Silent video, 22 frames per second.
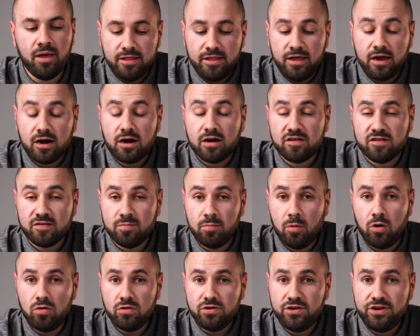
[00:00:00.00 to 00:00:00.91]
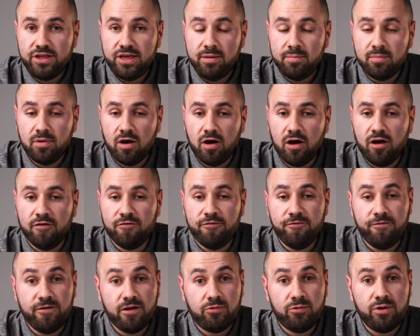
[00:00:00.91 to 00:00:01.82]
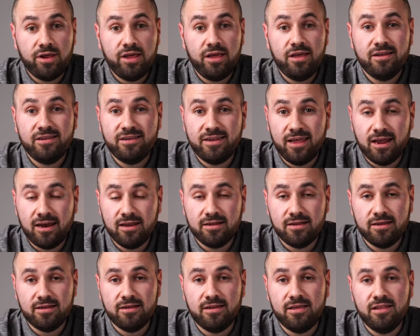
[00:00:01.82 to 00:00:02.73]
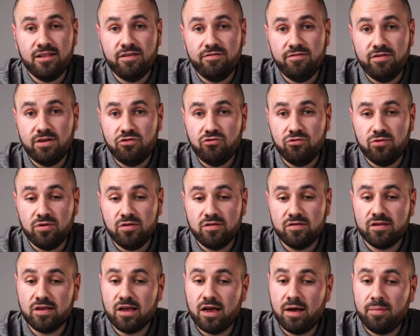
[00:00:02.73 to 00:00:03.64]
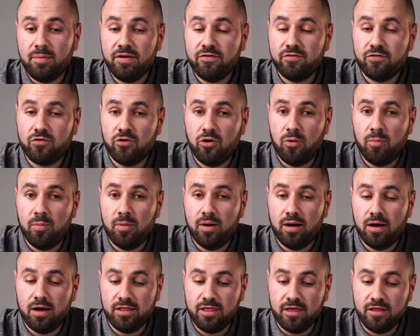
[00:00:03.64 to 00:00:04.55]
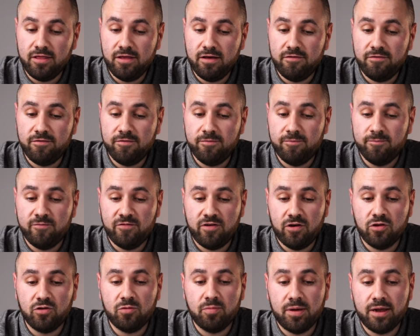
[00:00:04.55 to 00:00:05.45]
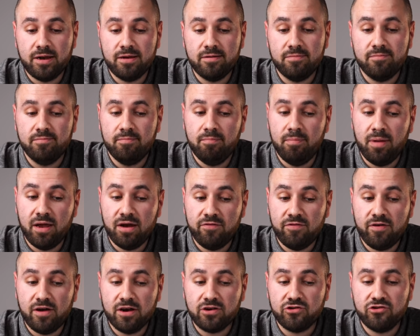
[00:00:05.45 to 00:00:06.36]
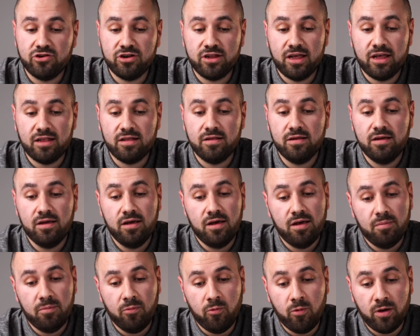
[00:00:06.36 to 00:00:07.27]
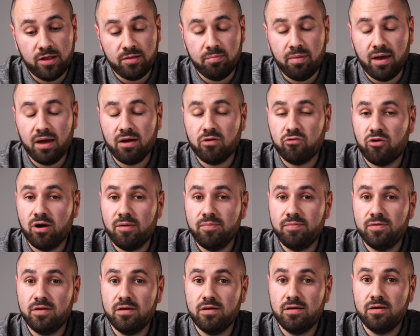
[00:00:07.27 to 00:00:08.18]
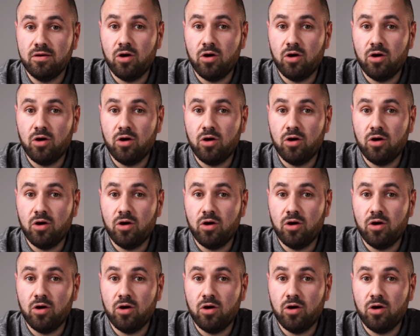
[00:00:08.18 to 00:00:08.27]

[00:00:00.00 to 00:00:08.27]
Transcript: They are a small team of very talented individuals coming from another fountain pen manufacturer that went bankrupt,